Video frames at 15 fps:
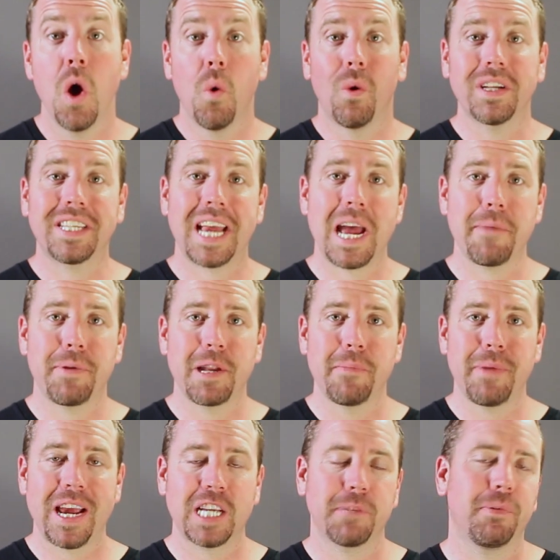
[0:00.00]
What's happening,
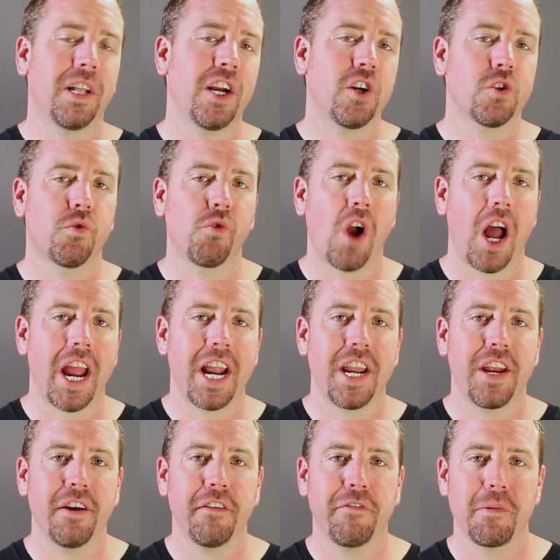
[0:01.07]
bass players? Ryan
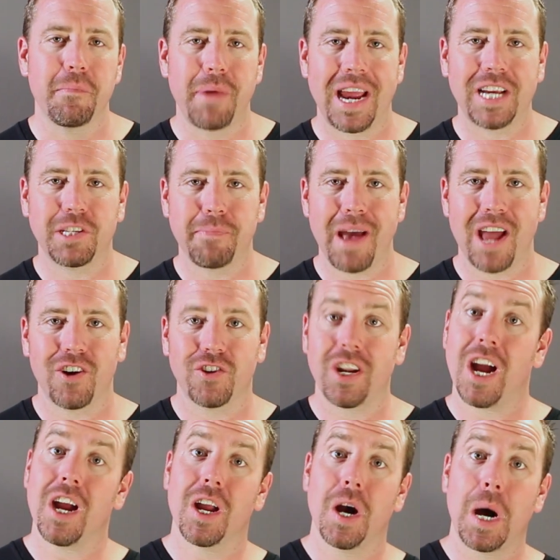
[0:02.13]
here from
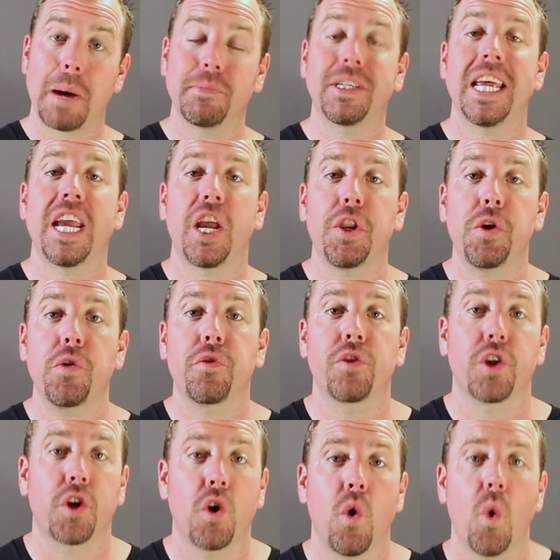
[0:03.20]
BassMatter.com, taking you through
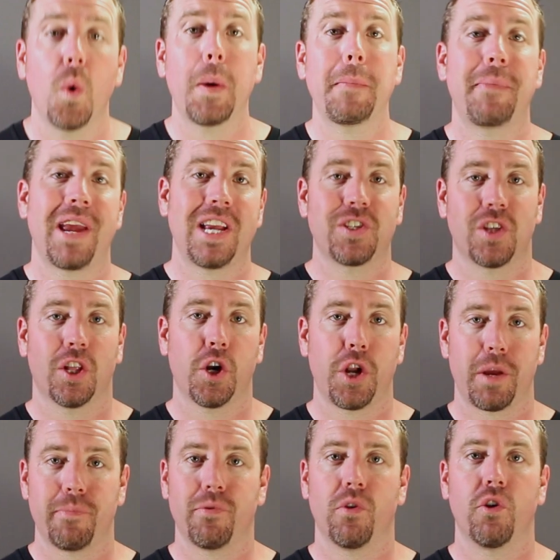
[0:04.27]
the core bass
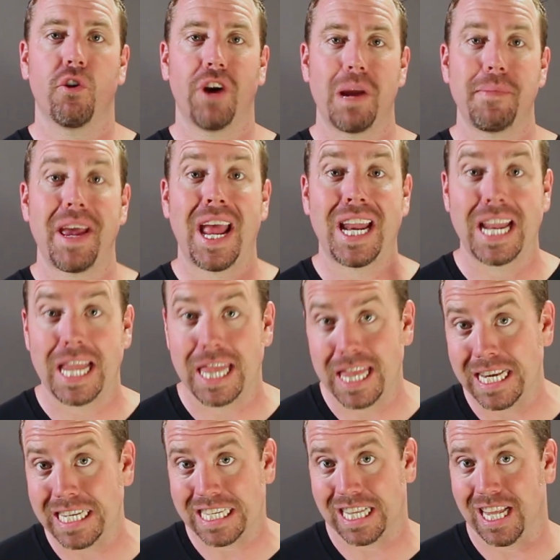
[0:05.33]
learning program. And in
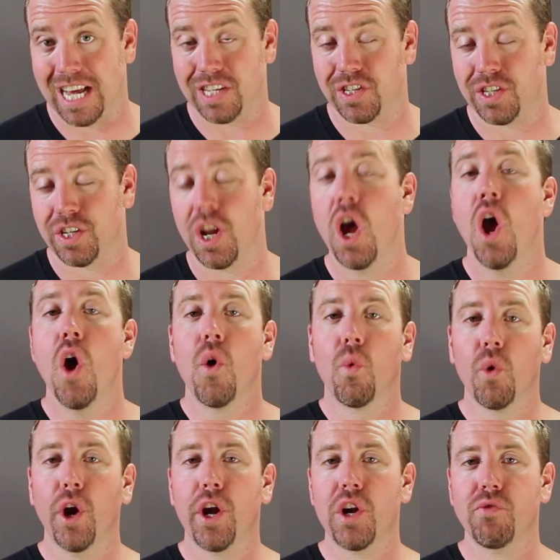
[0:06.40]
this lesson,
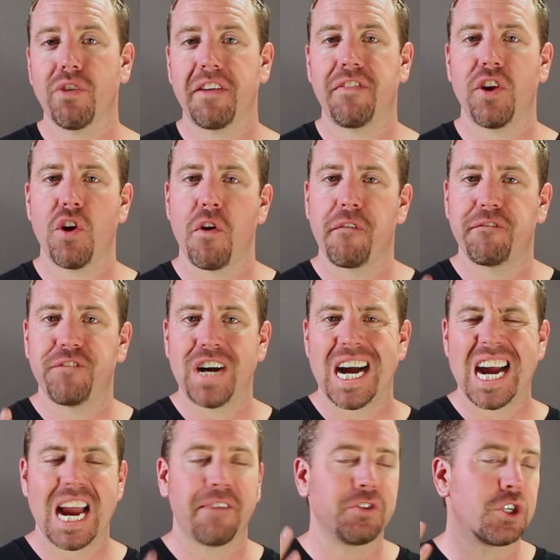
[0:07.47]
we're going to review
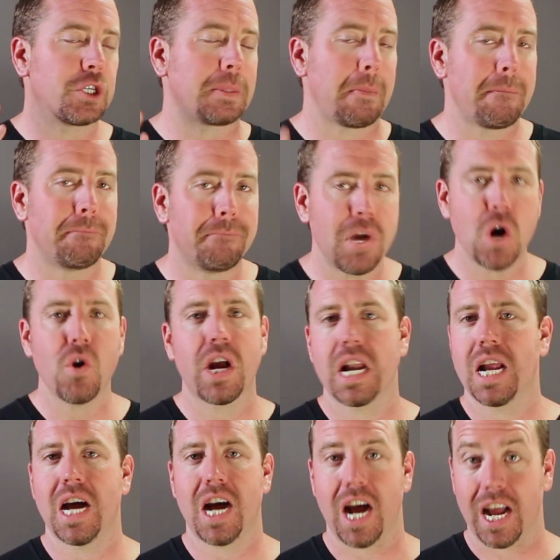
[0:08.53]
5 smoking
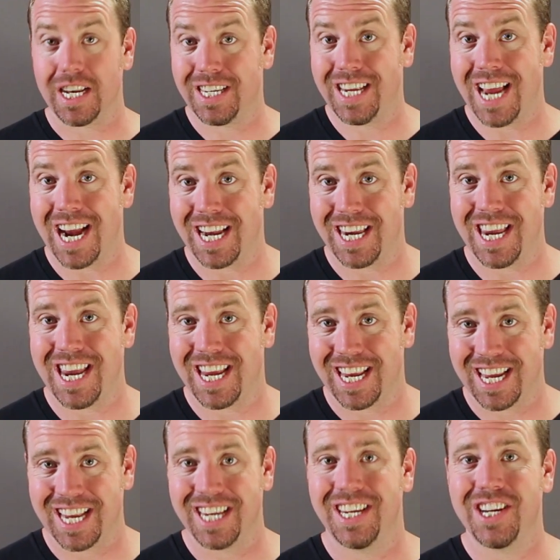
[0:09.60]
hot technique
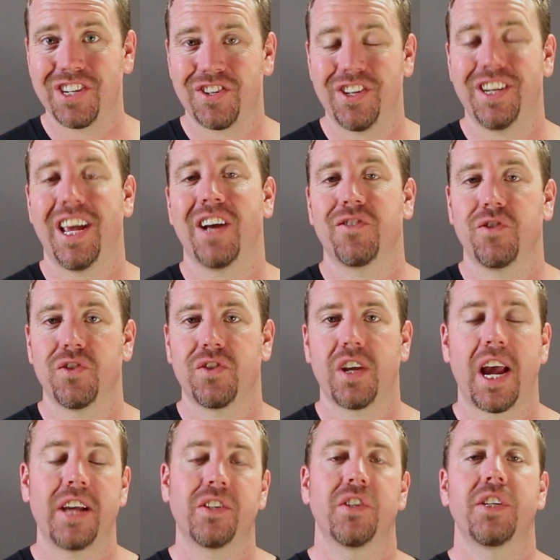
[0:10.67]
and conditioning
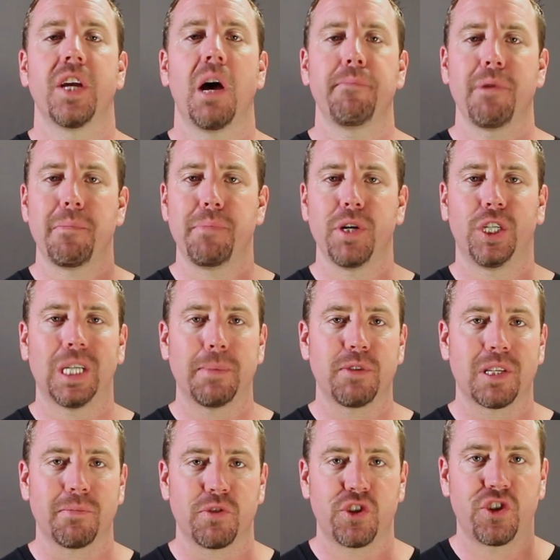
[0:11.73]
exercises to help you build up
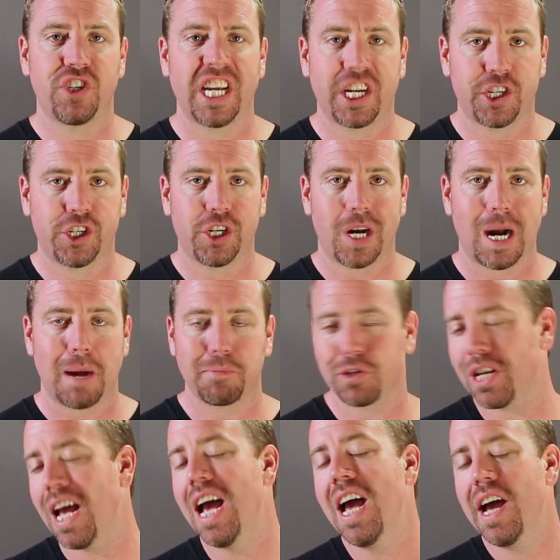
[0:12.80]
some sick
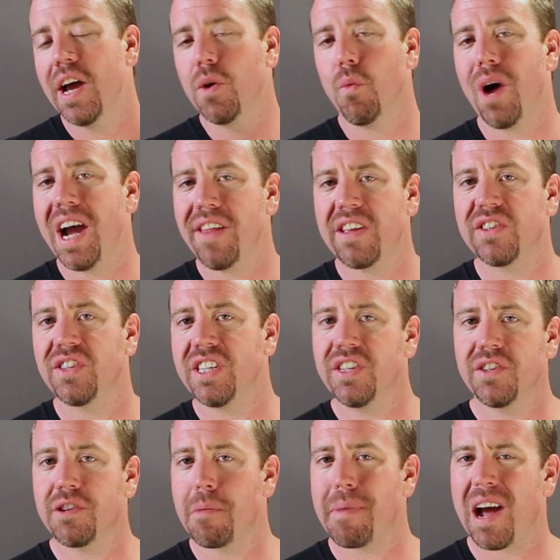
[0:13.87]
chops. And why this
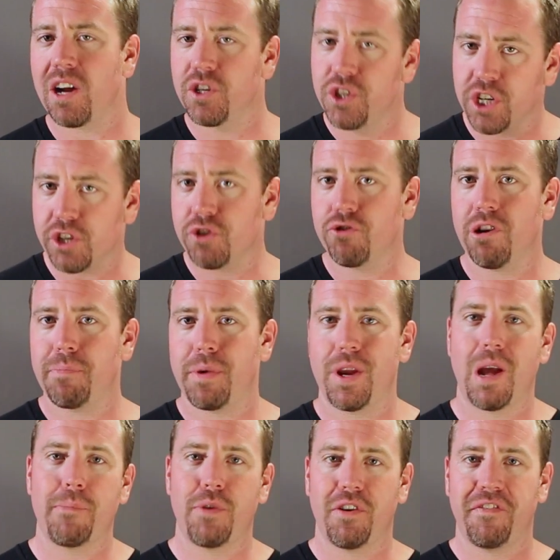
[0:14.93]
isn't about just tripping
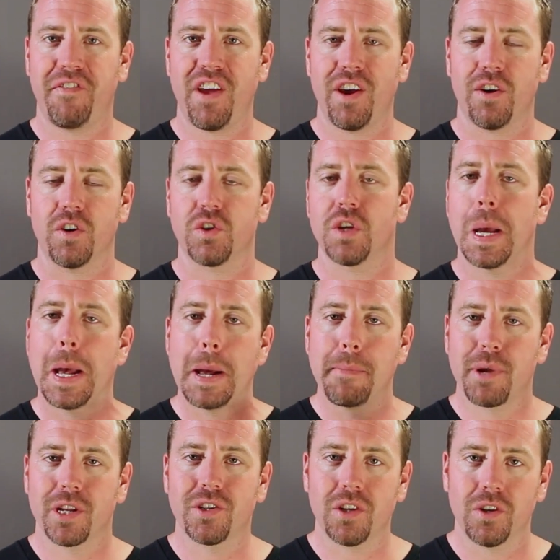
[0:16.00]
up your fingers,
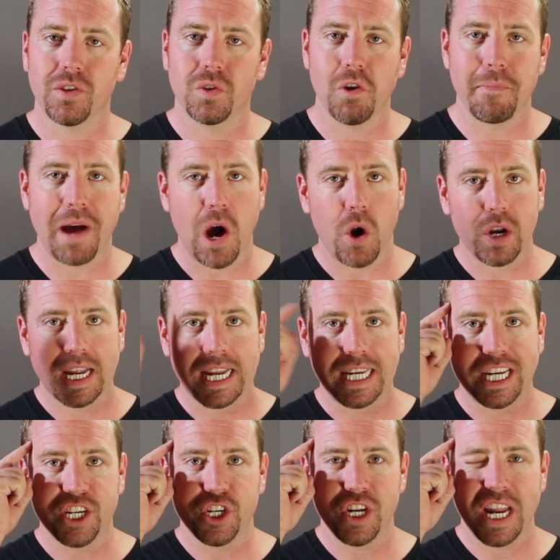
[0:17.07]
but it's also about
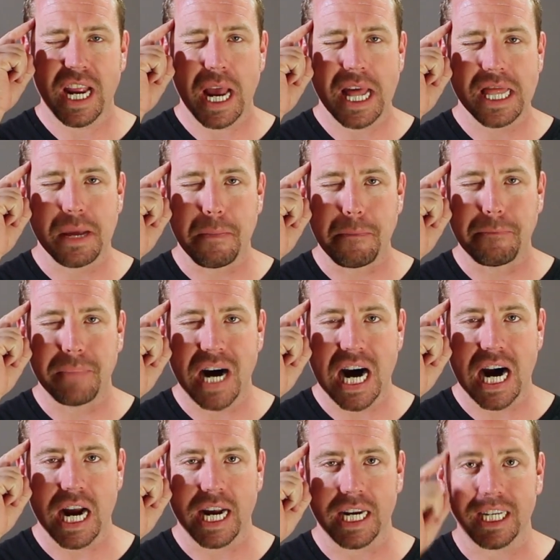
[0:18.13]
conditioning the
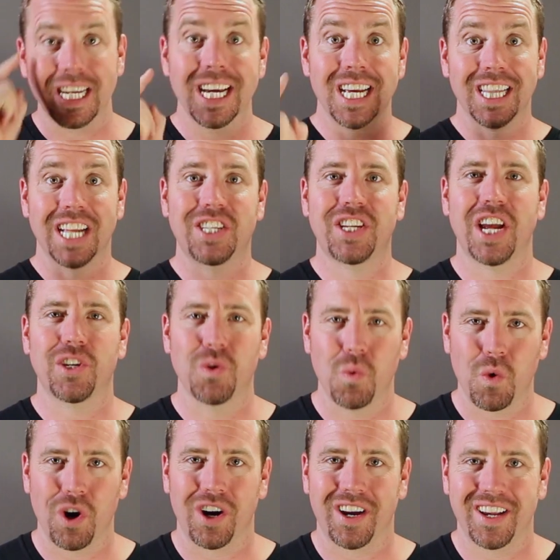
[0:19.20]
mind. Let's get to
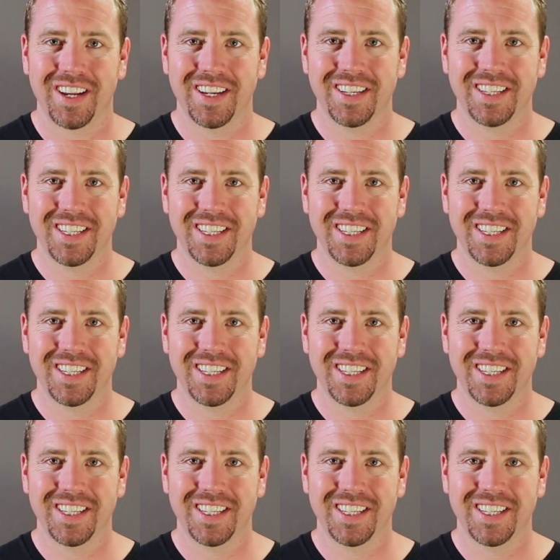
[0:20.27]
work.